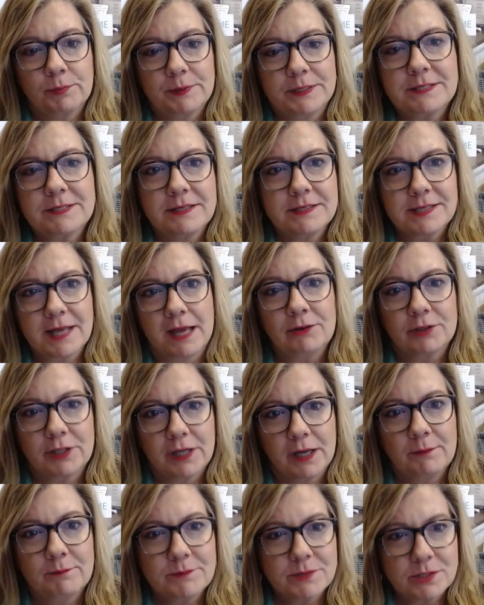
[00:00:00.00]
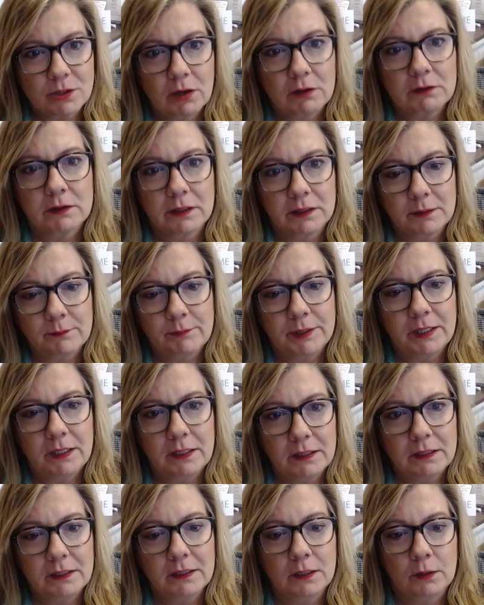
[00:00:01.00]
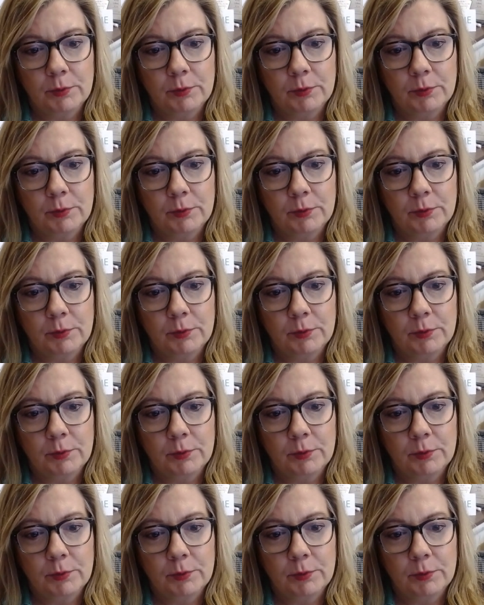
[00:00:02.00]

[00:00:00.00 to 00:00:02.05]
your business outcomes are going to be.